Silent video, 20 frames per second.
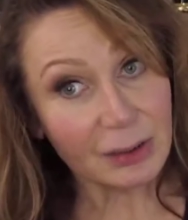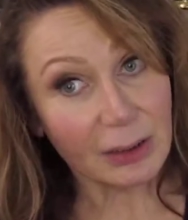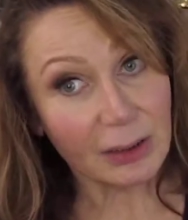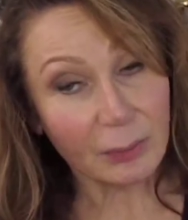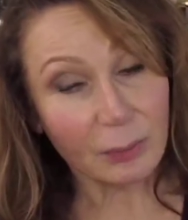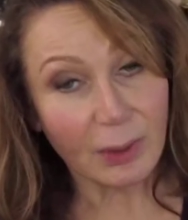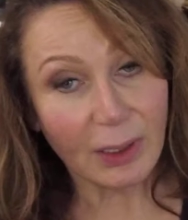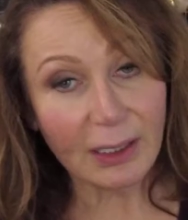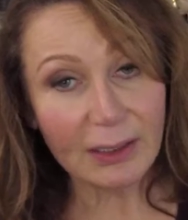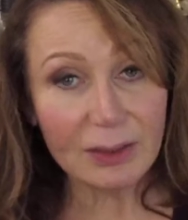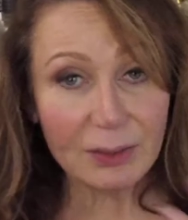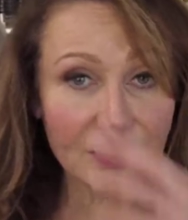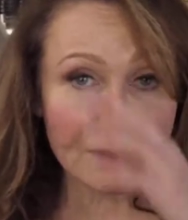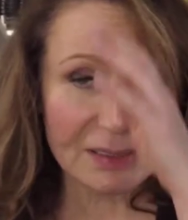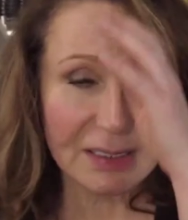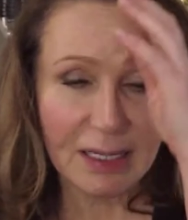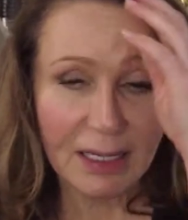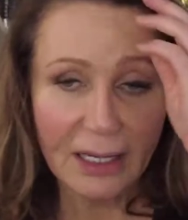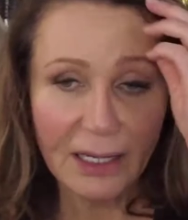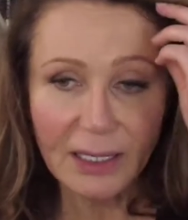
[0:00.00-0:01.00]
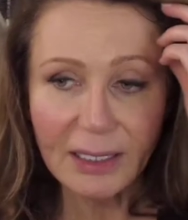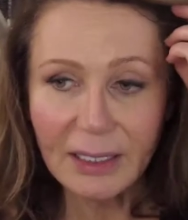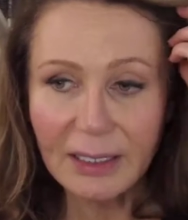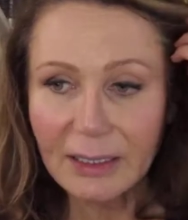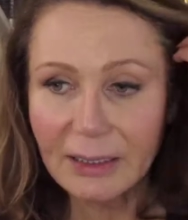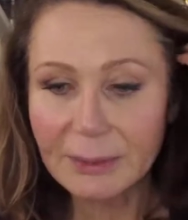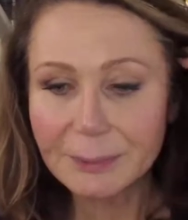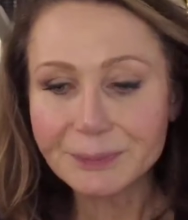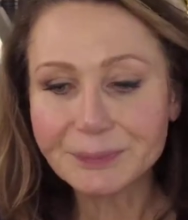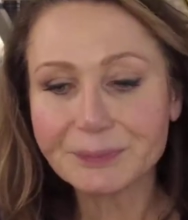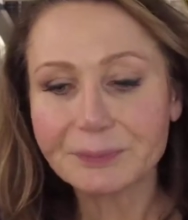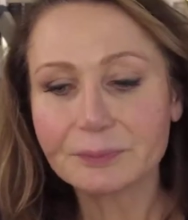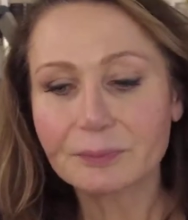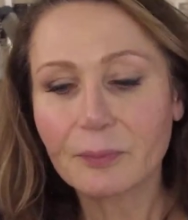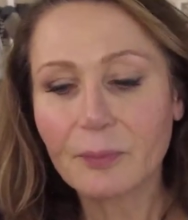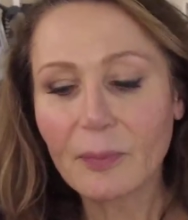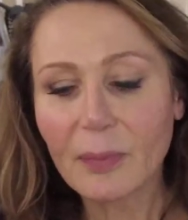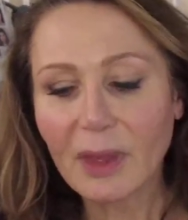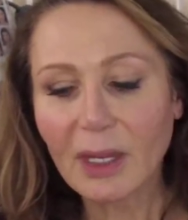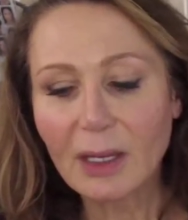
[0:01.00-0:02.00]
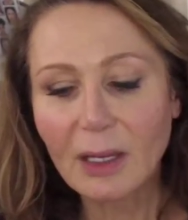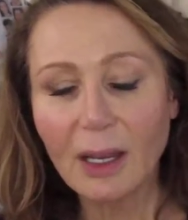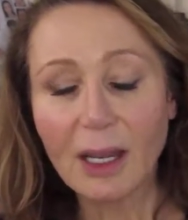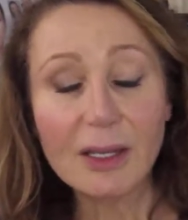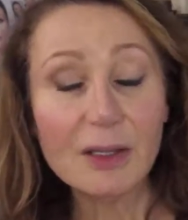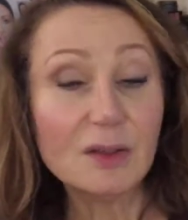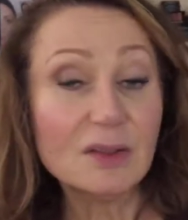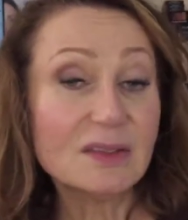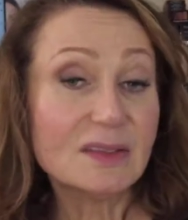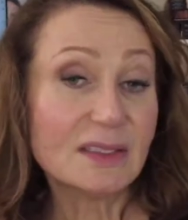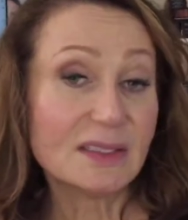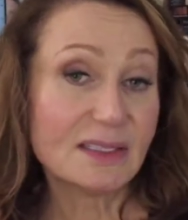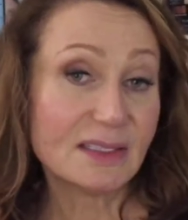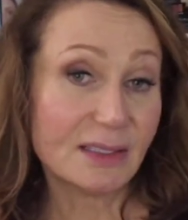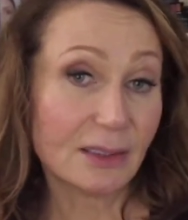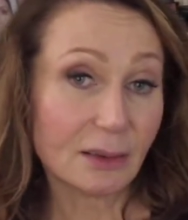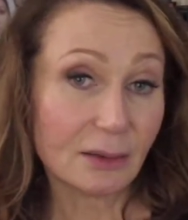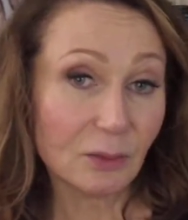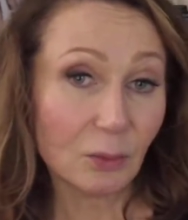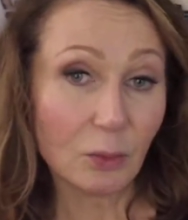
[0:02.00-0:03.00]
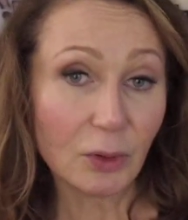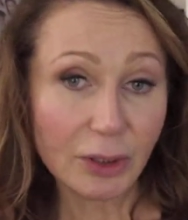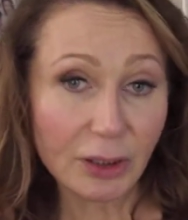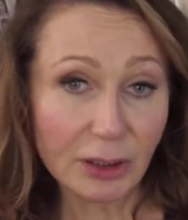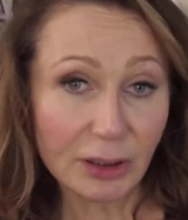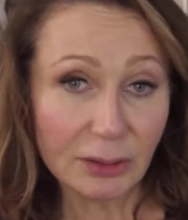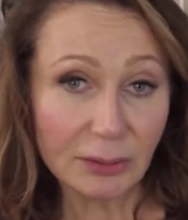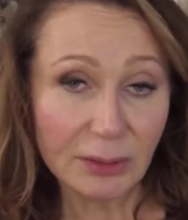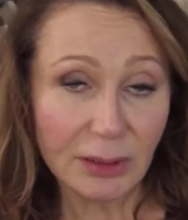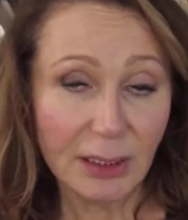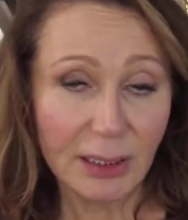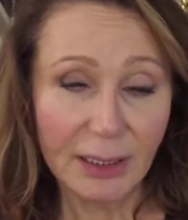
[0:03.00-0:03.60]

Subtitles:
What I do is I use distilled water.